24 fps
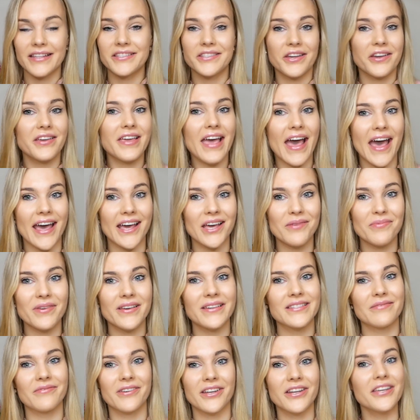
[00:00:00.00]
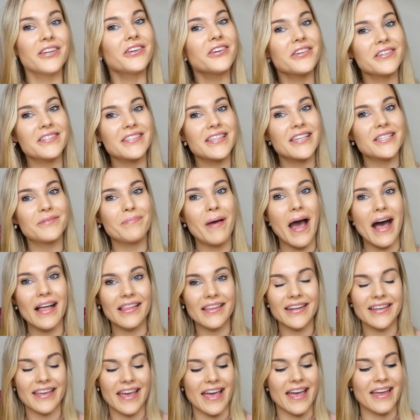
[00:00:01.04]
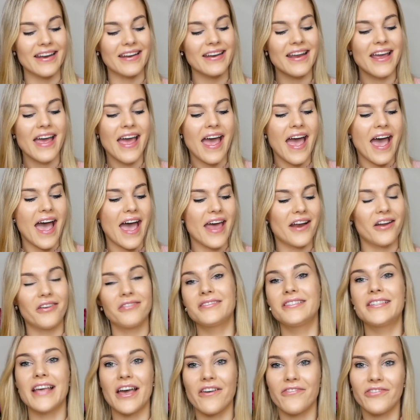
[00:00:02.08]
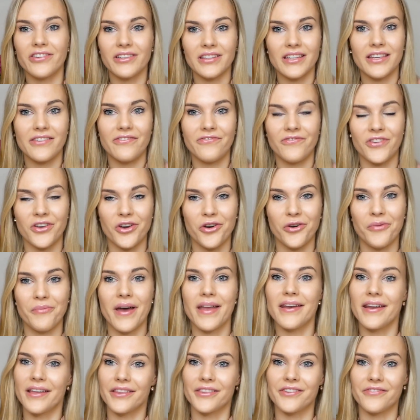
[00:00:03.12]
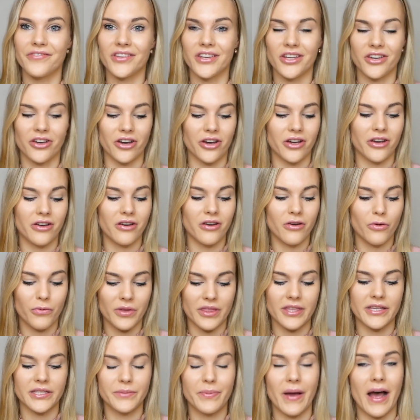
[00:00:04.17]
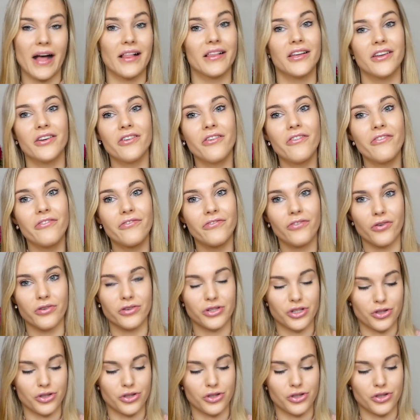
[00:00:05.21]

it's okay because I'm going to use this palette again and I'll definitely film another video with this palette for